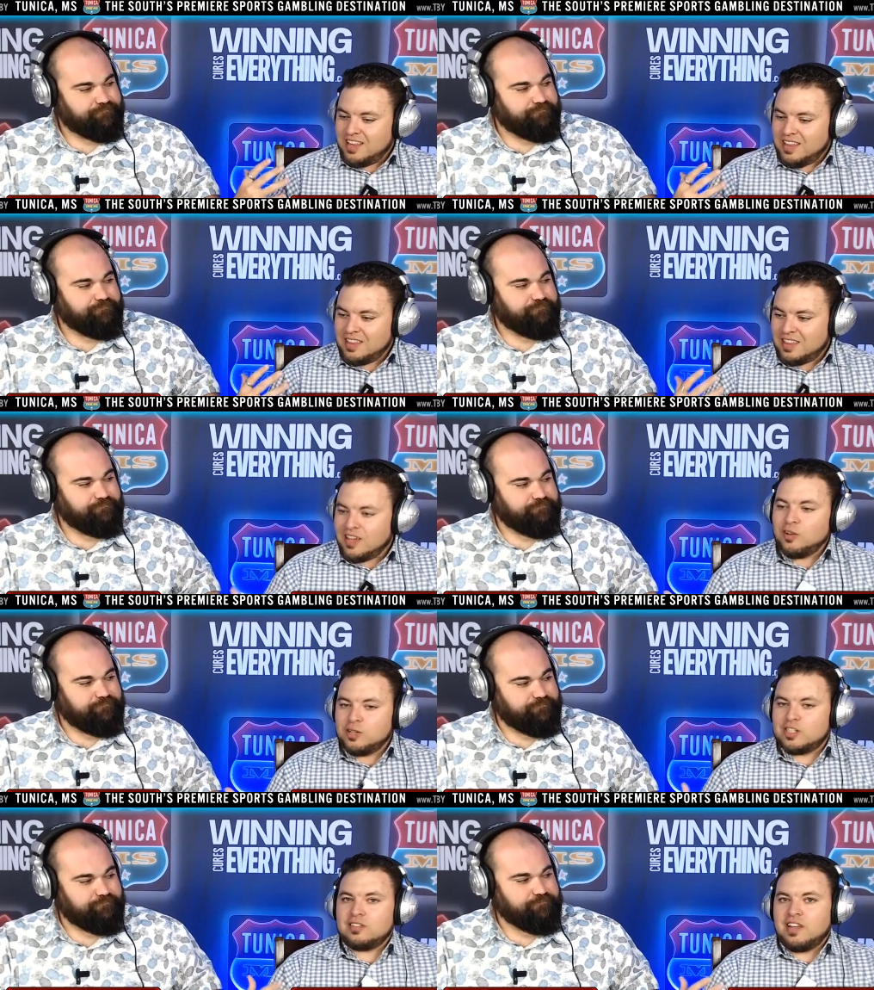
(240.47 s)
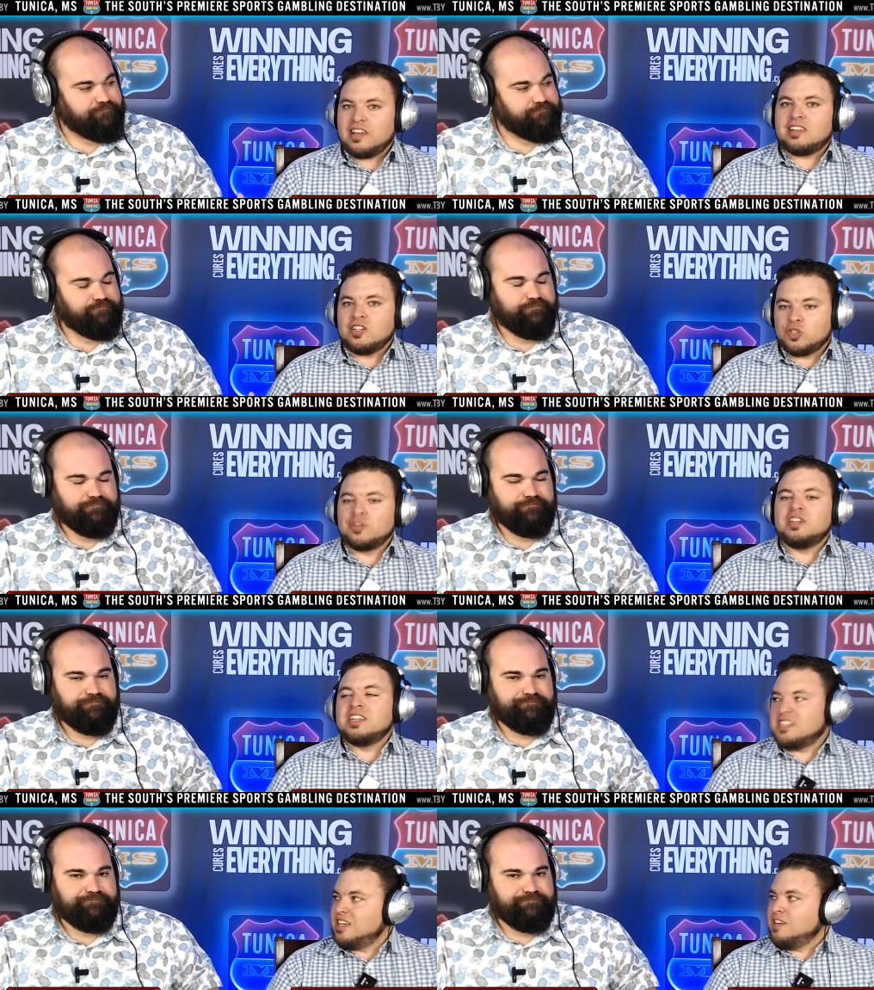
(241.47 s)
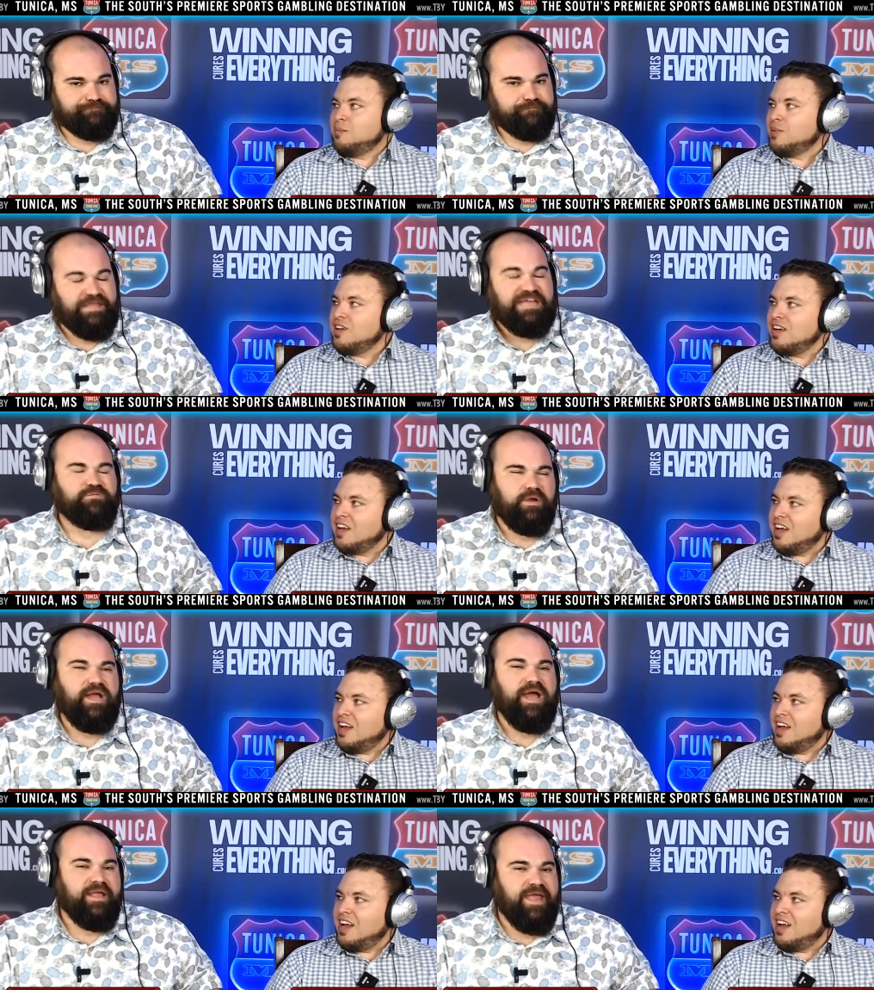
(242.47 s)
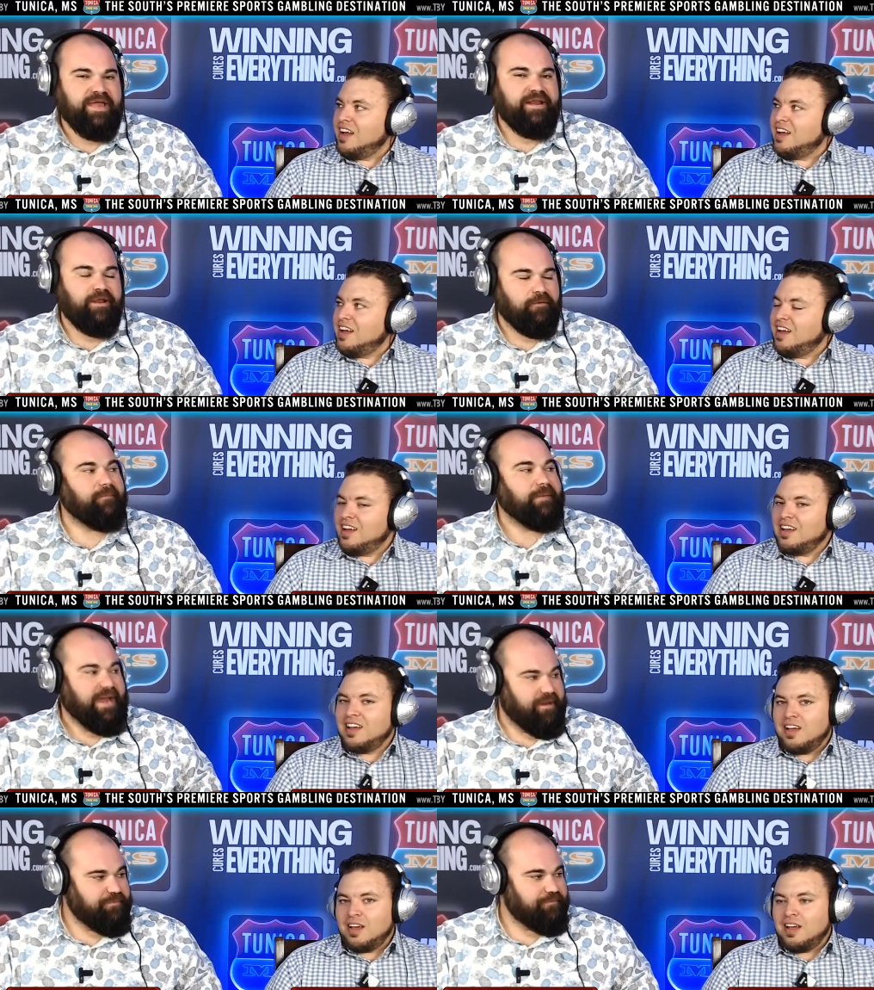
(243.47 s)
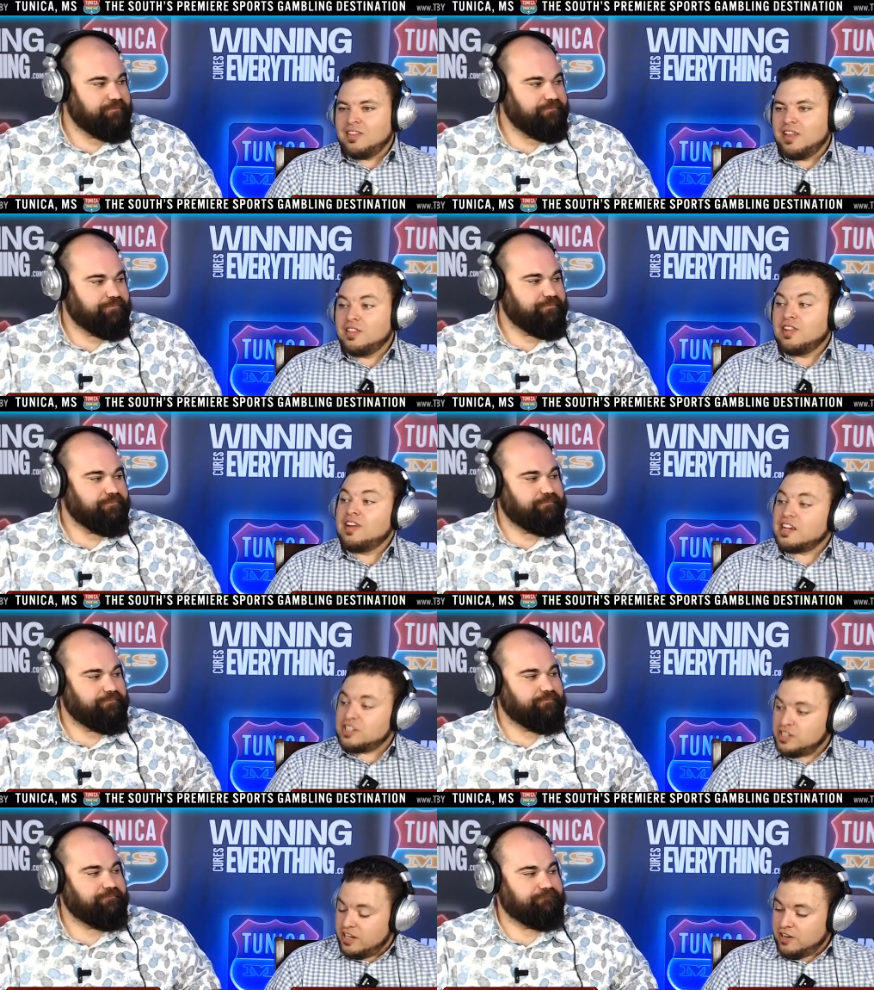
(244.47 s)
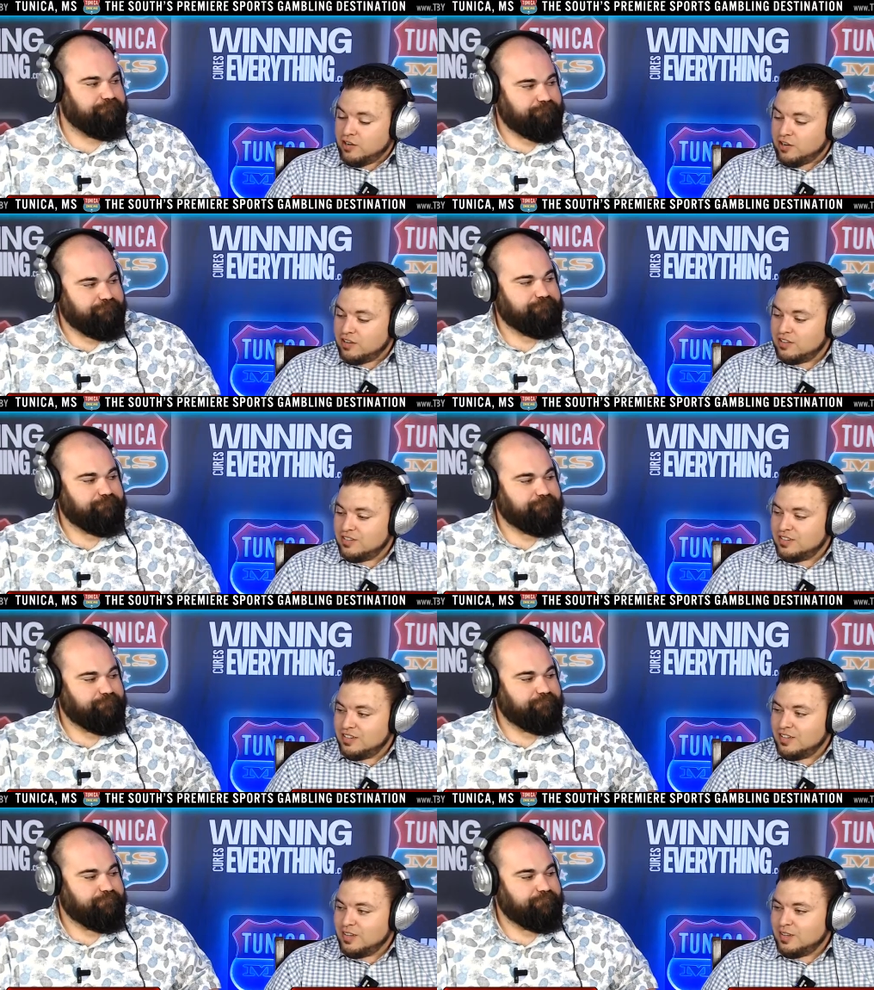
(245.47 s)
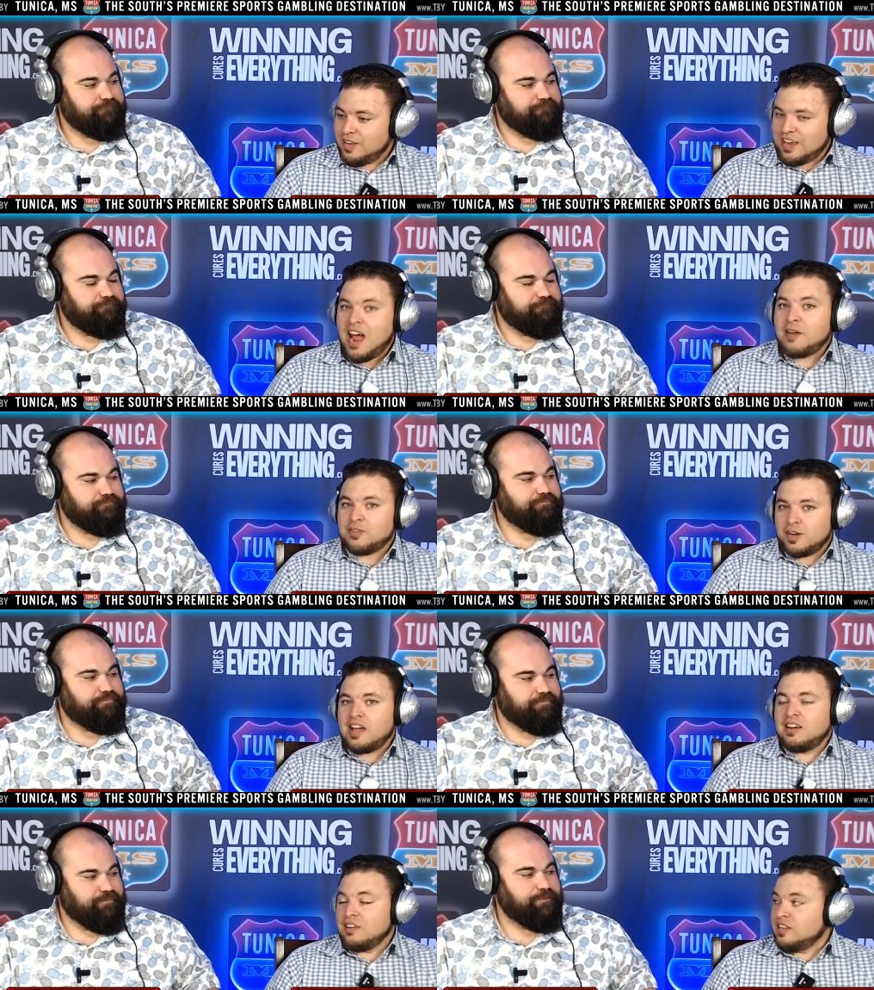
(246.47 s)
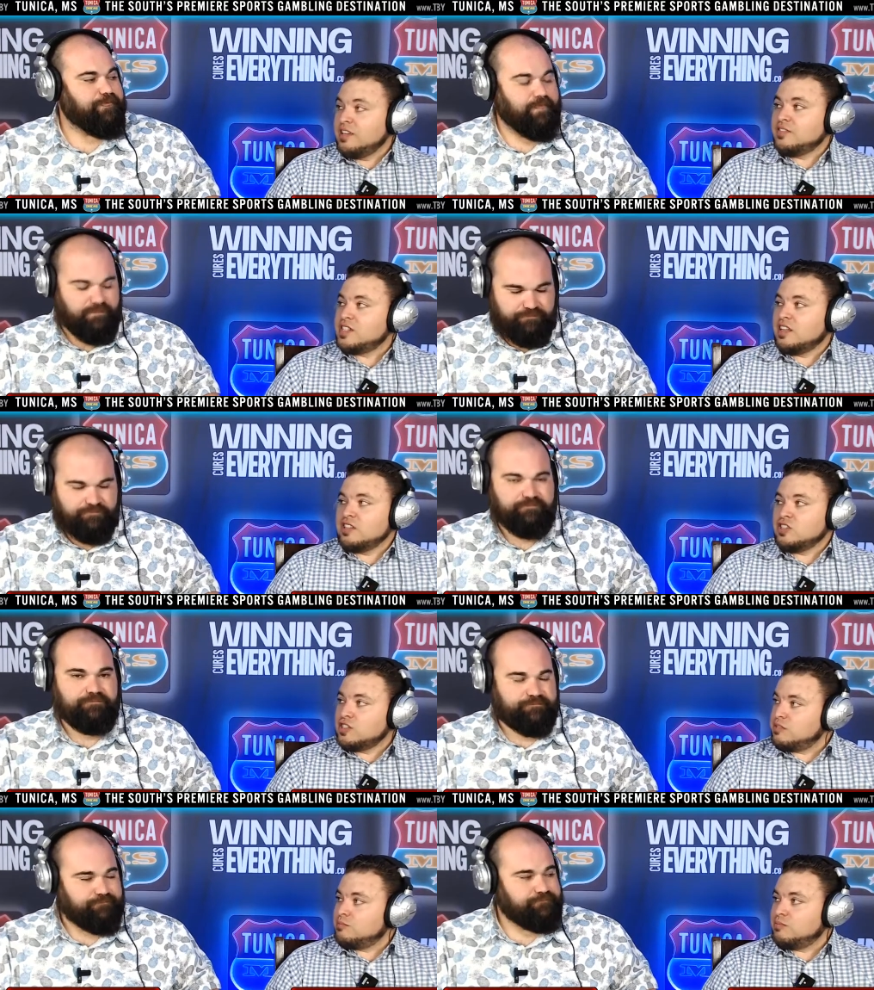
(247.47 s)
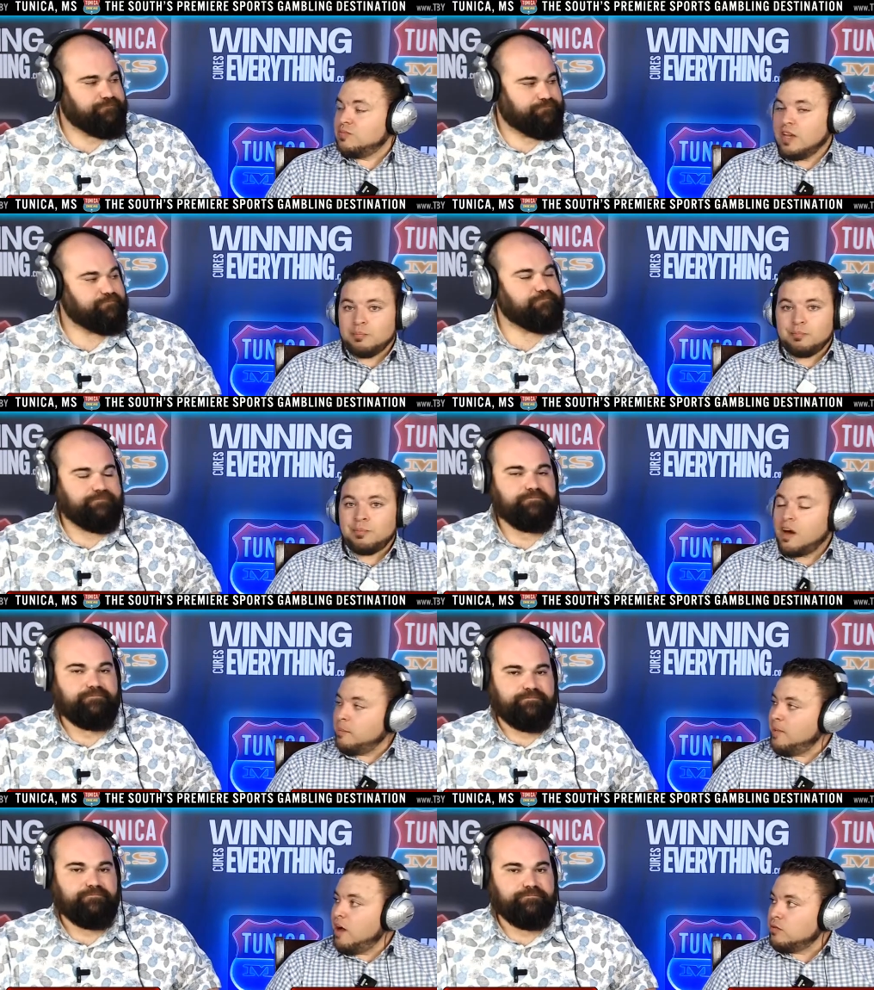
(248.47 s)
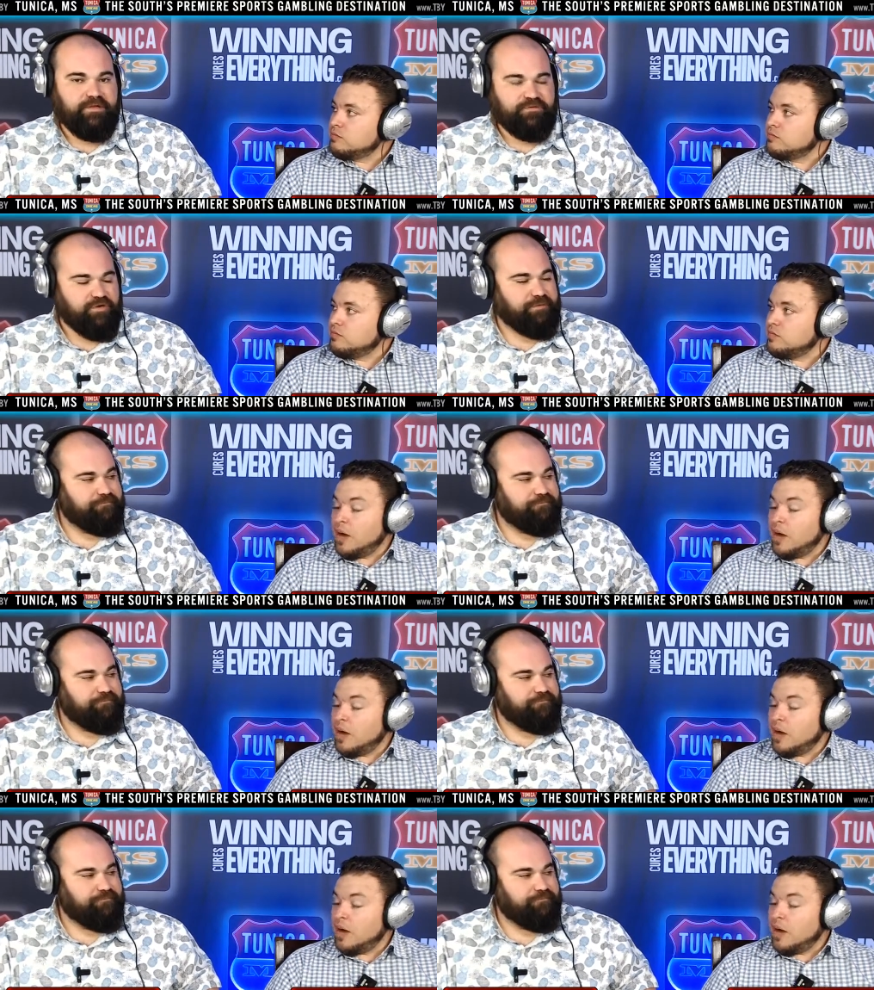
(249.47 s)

Speaker 1: they looked like the trending team. That's what got Canada on the map. And then the next year, like after Canada leaves, they just they bottom out. That's right. Now,